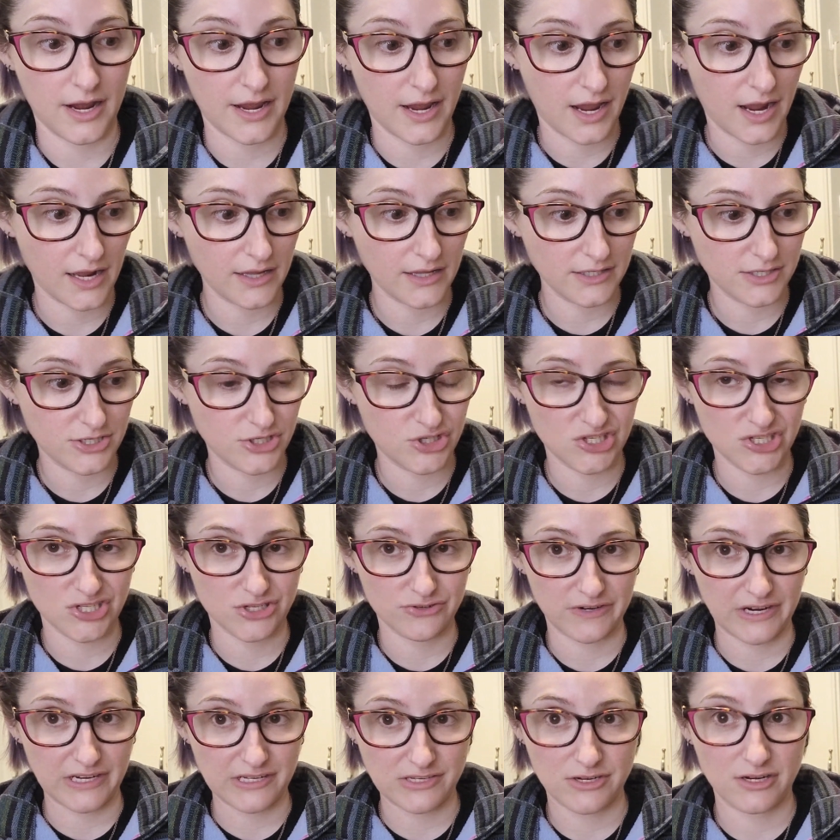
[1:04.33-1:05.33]
I highly
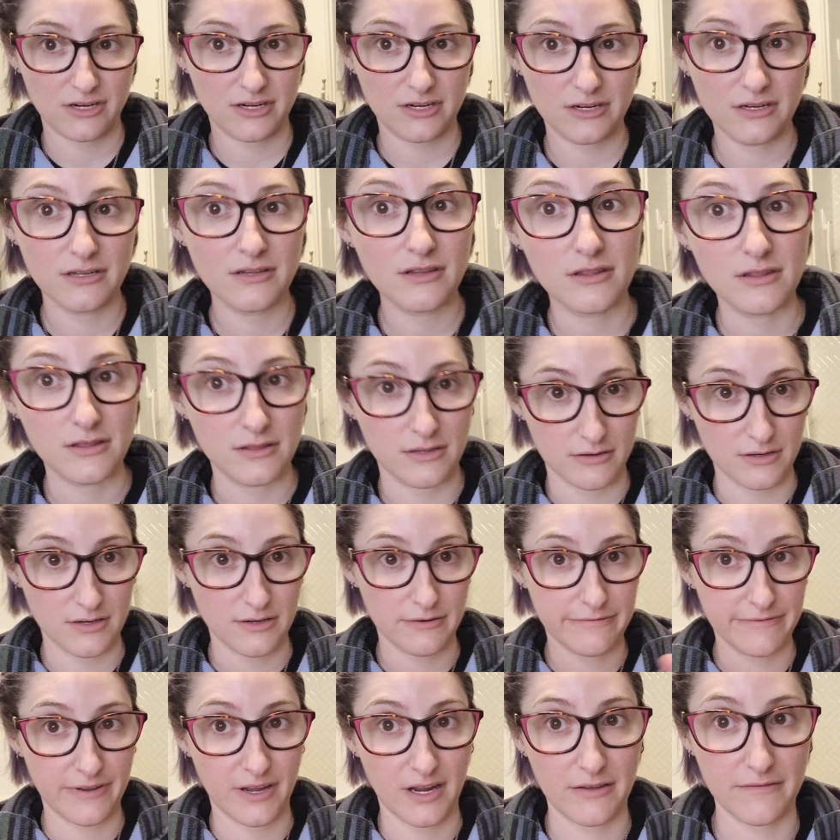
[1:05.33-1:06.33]
suggest a rice cooker.
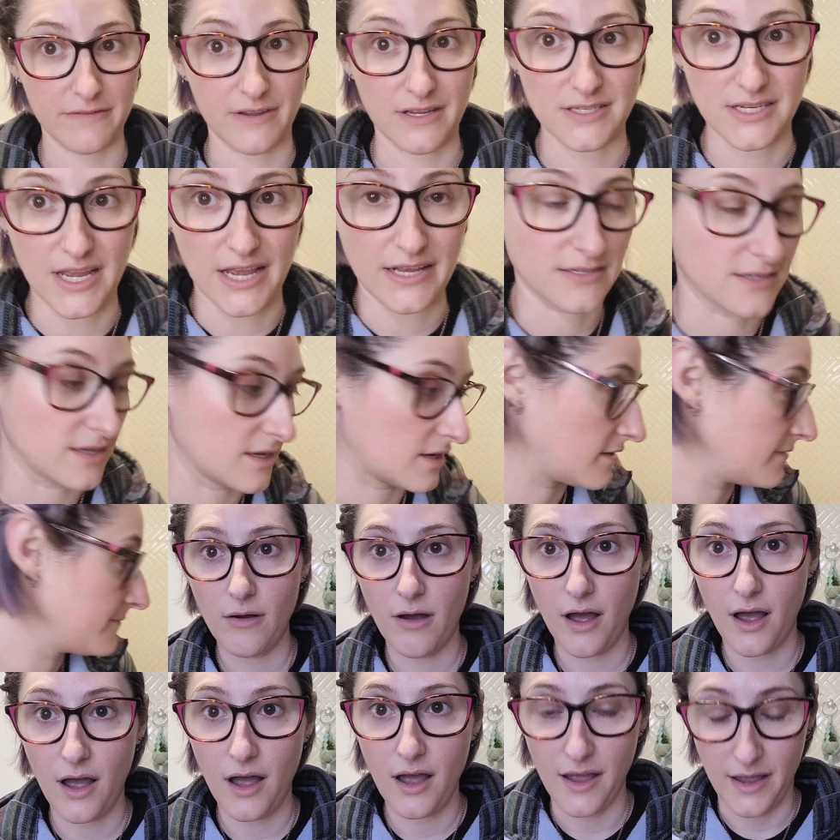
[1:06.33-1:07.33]
They're fucking fantastic.
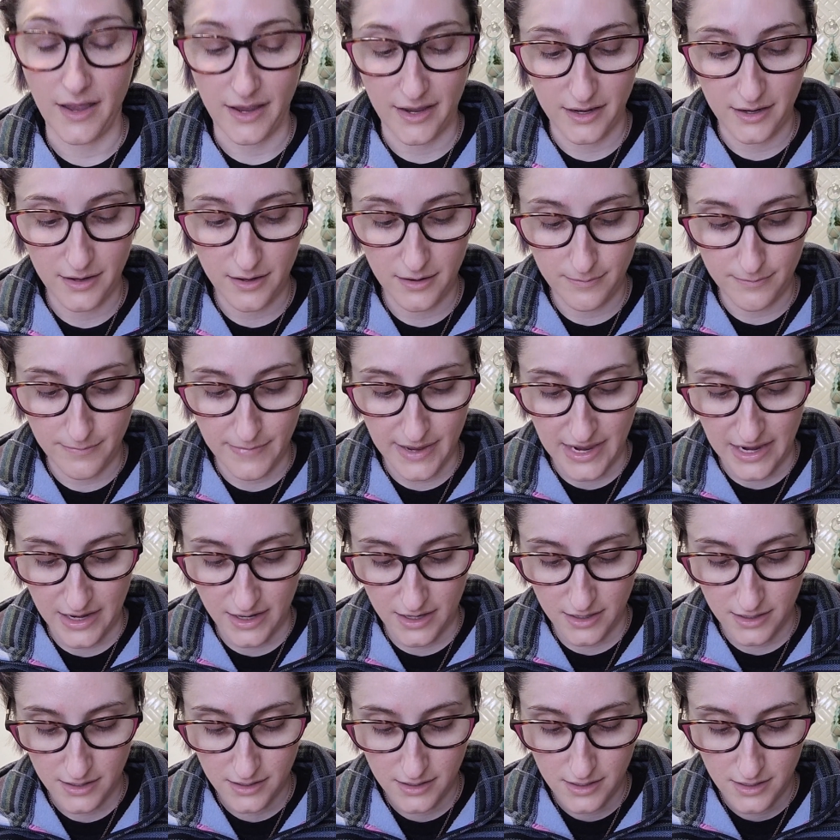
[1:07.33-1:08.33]
I
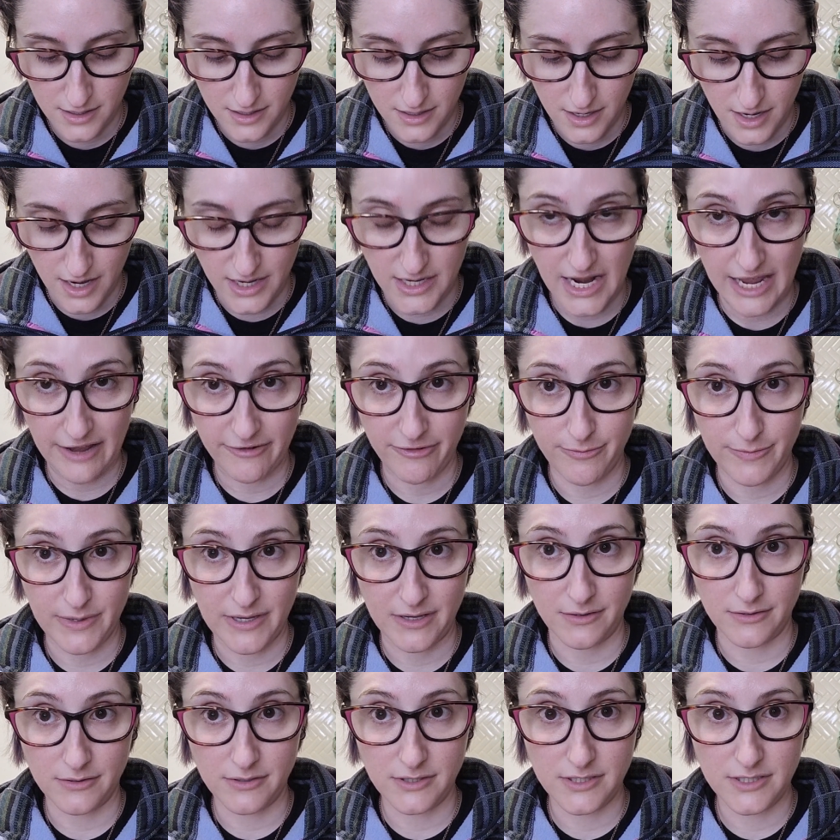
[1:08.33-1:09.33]
make enough
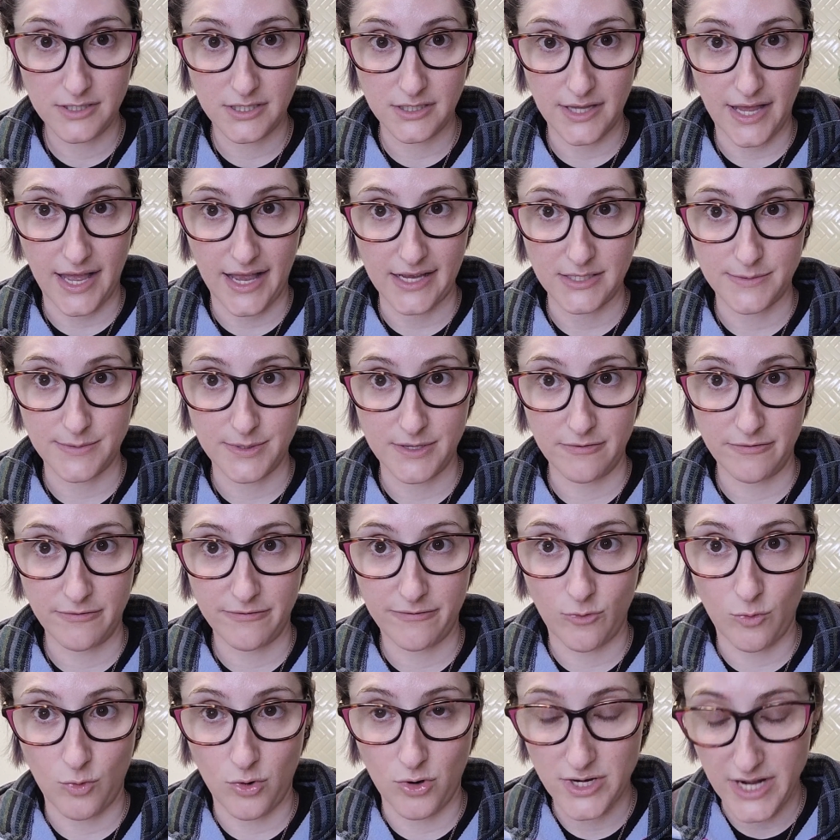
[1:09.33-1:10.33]
meals to last me
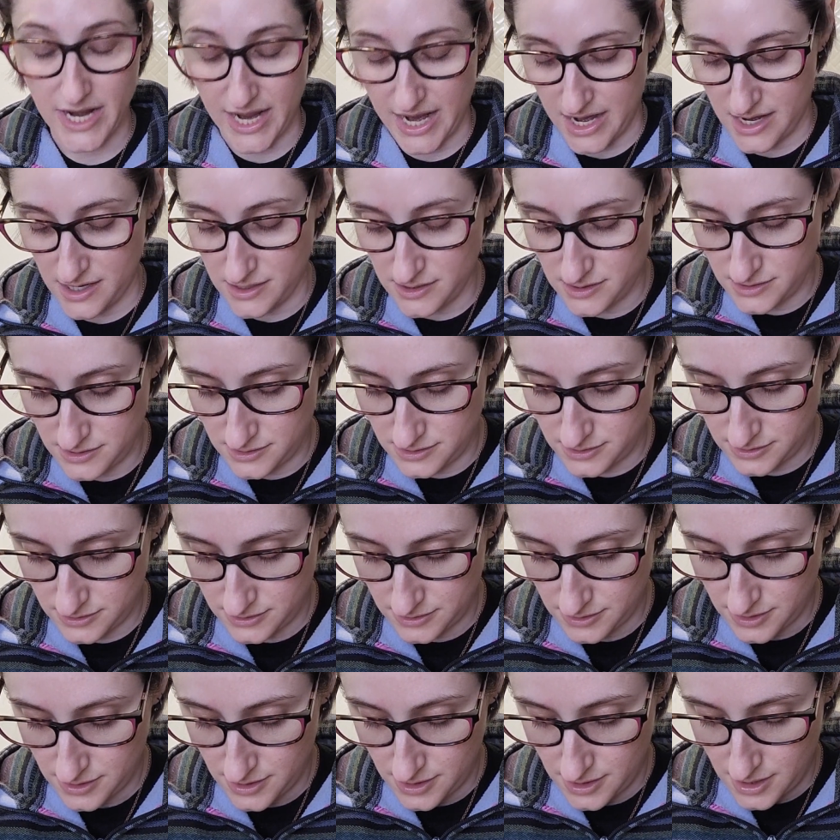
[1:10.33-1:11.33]
four days.
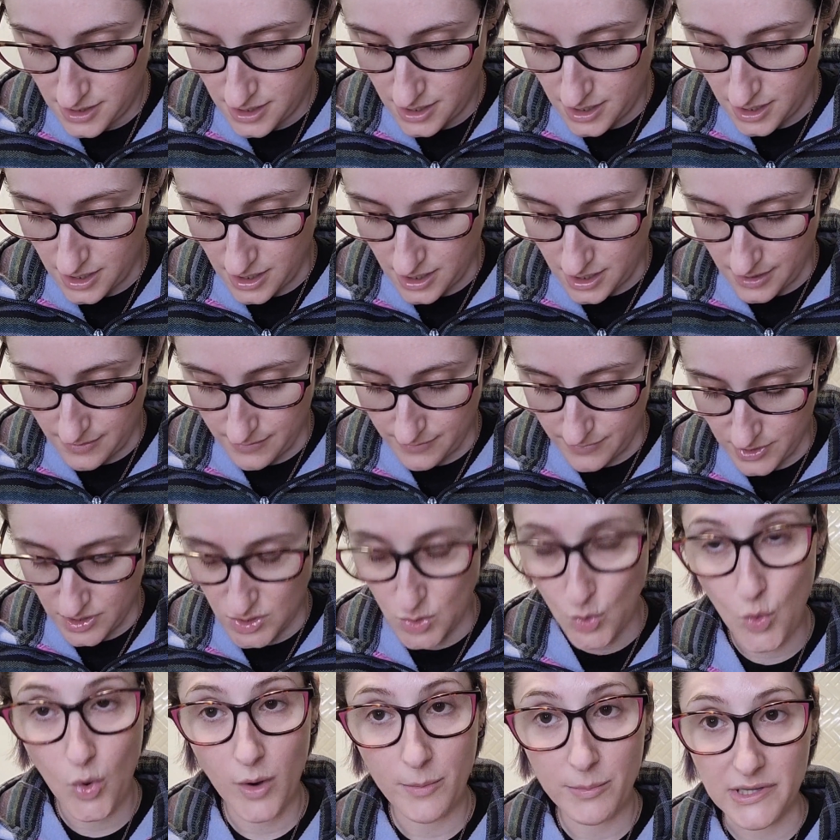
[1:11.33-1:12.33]
Um,
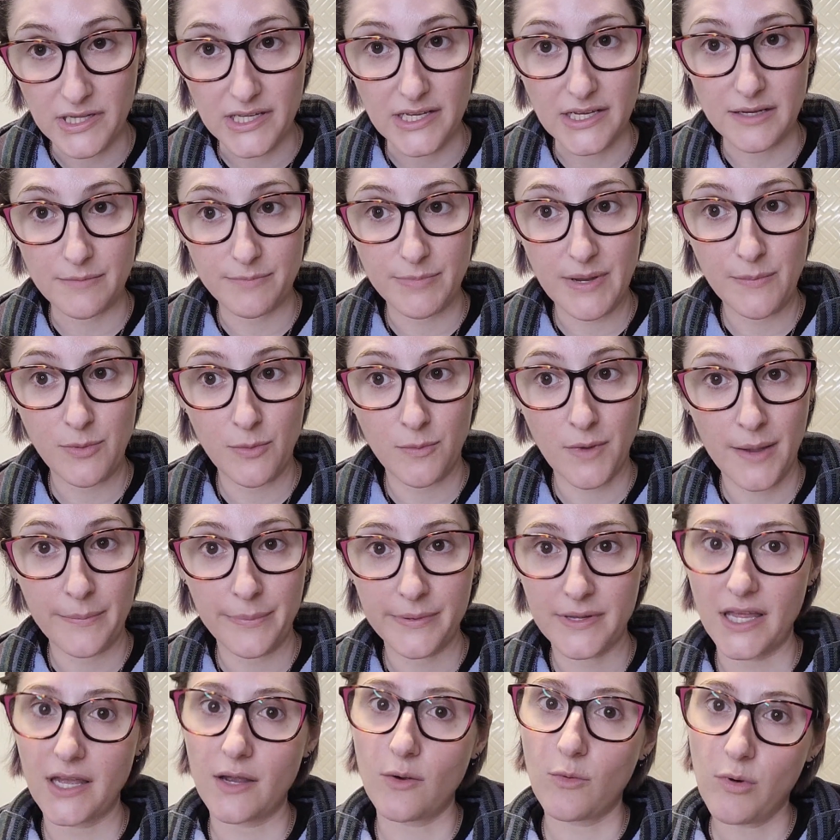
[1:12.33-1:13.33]
normally, people might
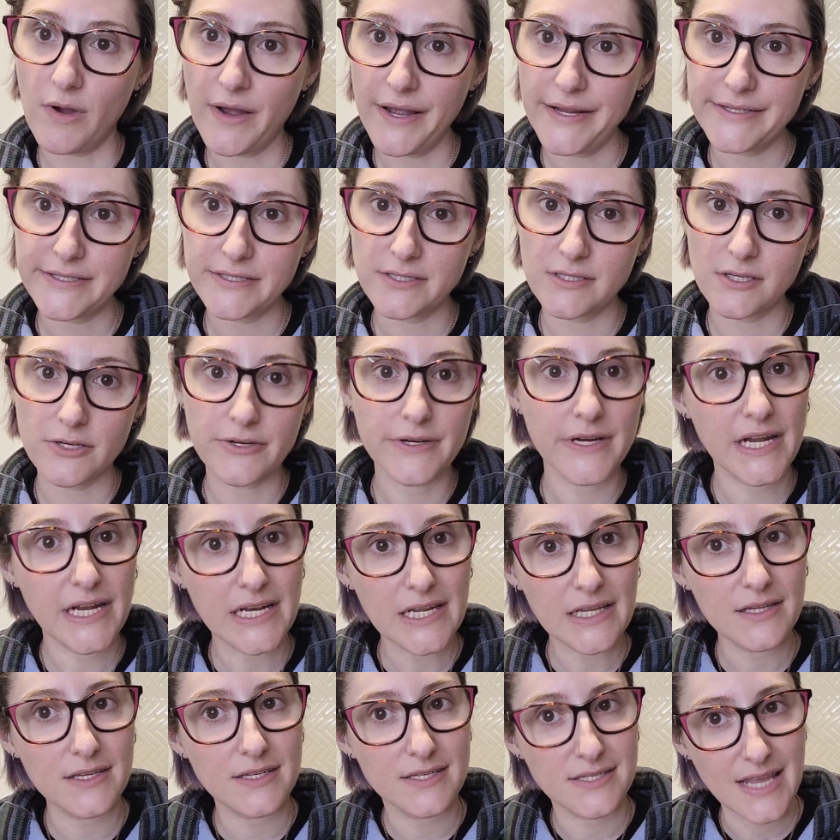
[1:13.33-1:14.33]
be like, what? You're
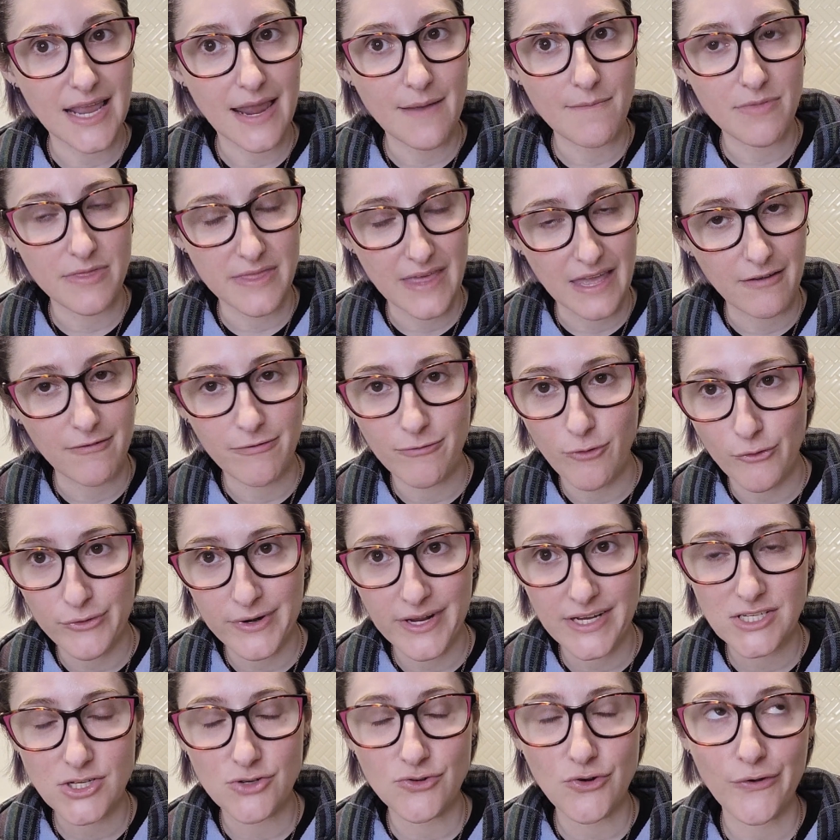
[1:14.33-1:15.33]
eating the same thing four
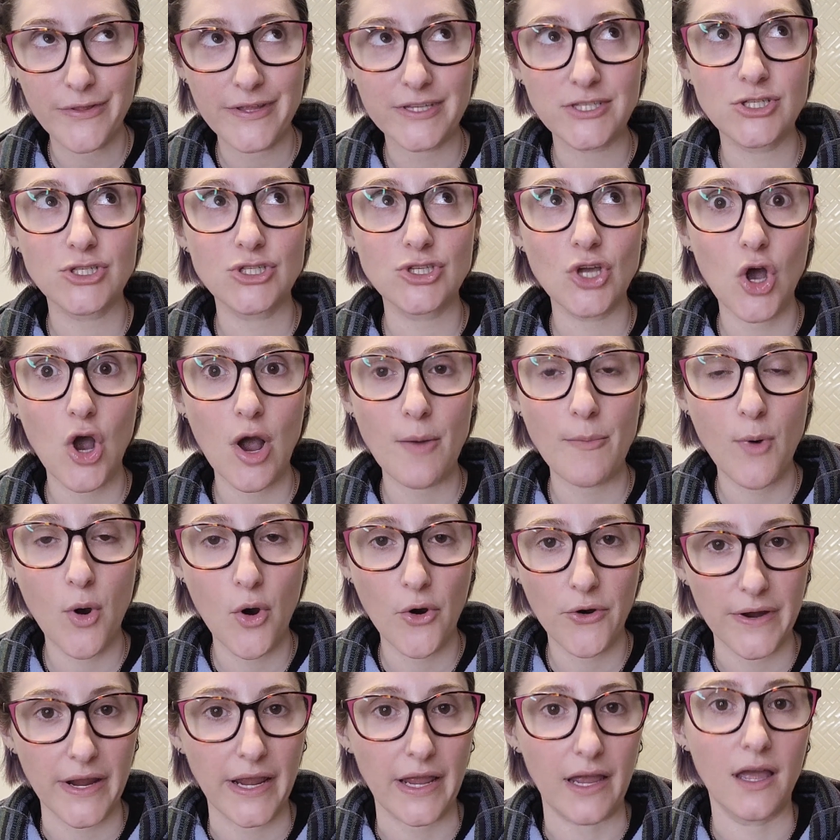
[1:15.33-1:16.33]
days in a row? That's so
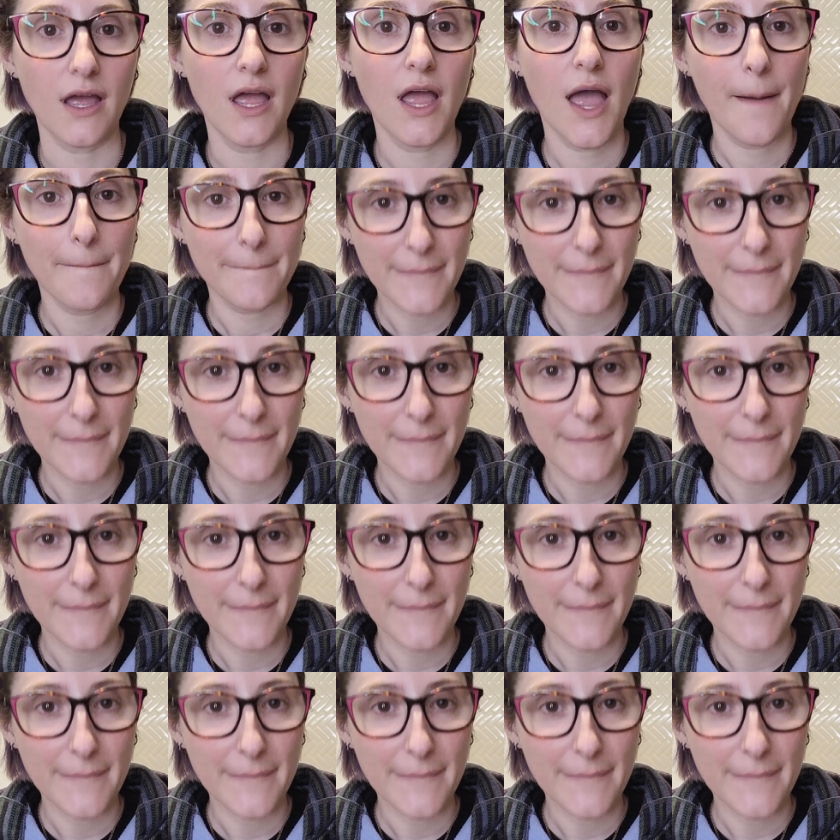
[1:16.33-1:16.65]
boring.